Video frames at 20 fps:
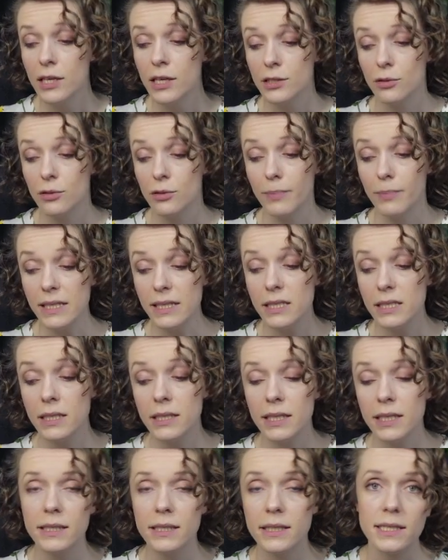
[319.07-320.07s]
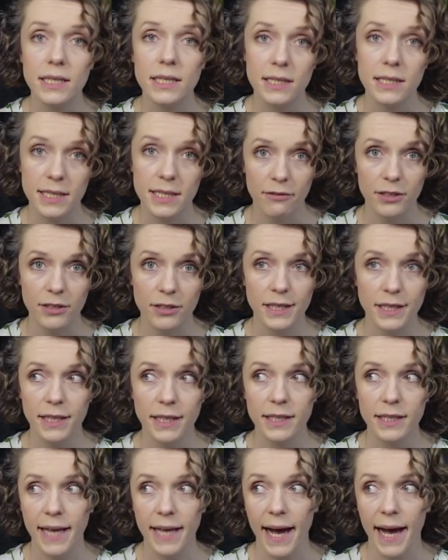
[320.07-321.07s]
So basically, this is
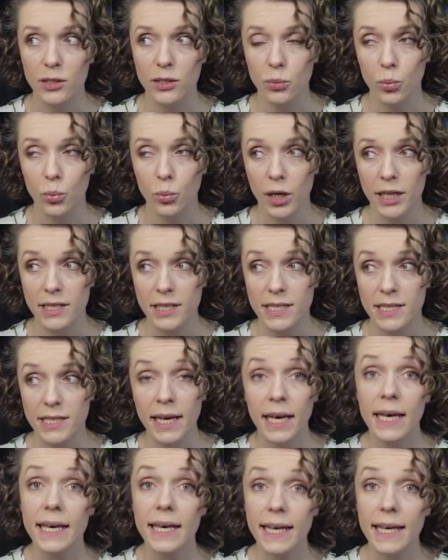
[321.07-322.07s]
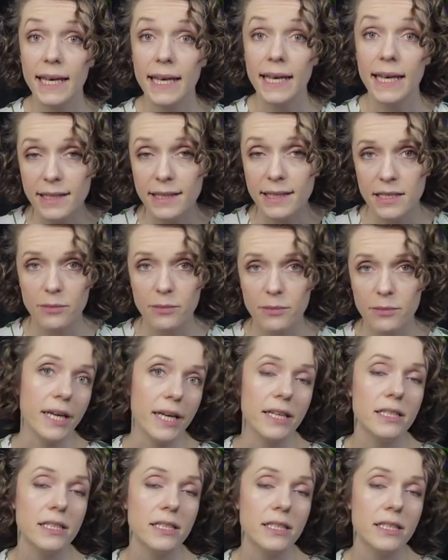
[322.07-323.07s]
everything that was in the
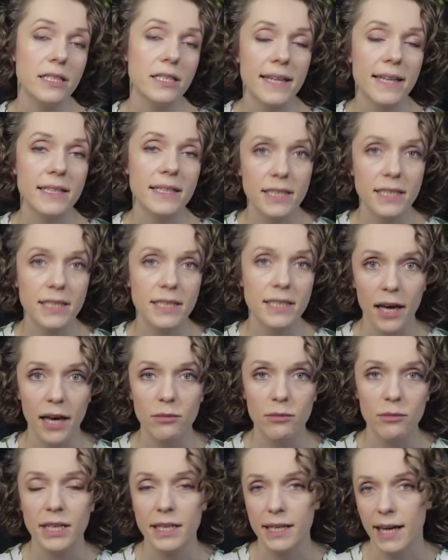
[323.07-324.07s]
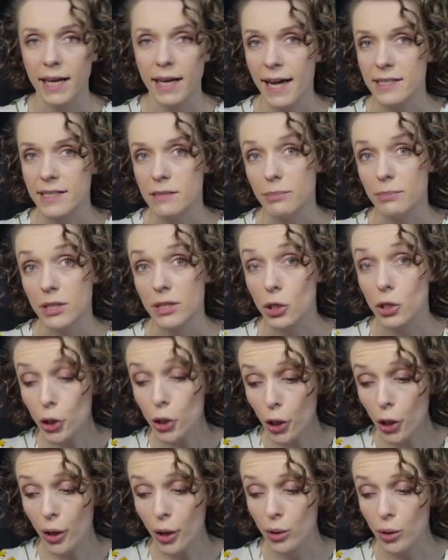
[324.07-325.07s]
sprint at the time that it has been
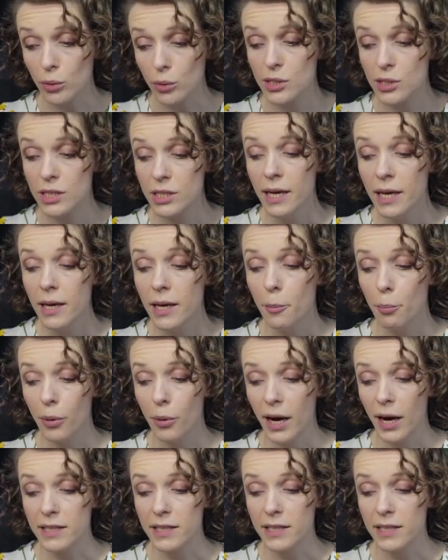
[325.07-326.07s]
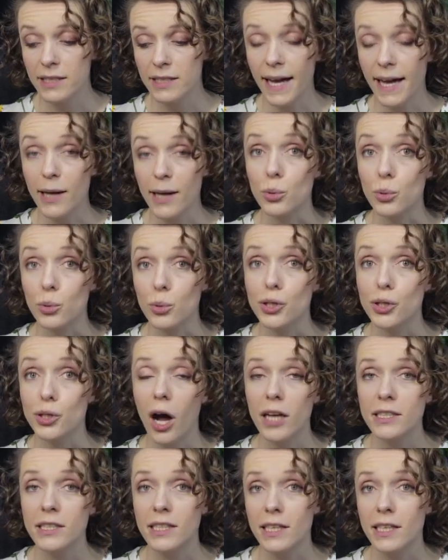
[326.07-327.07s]
closed, but that was
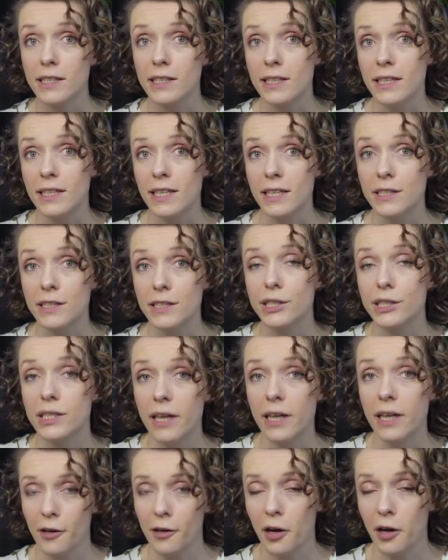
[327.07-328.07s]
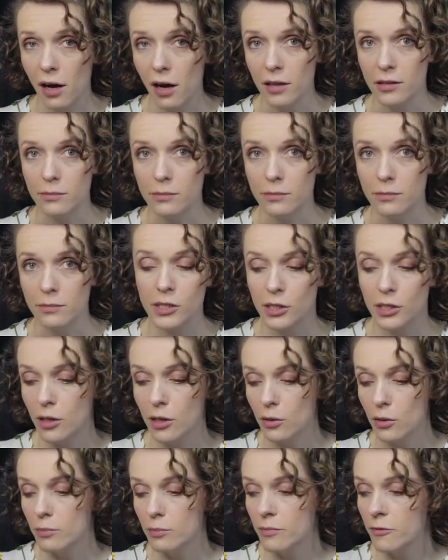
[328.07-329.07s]
not in the done column.
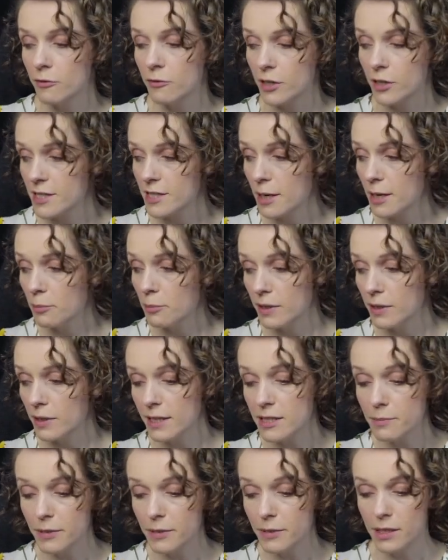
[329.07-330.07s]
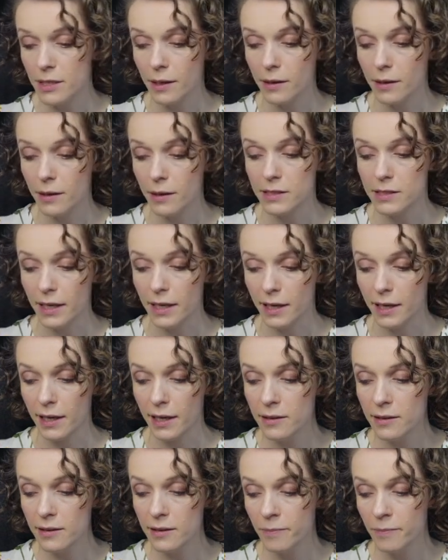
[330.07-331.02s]
So for example, this particular ticket,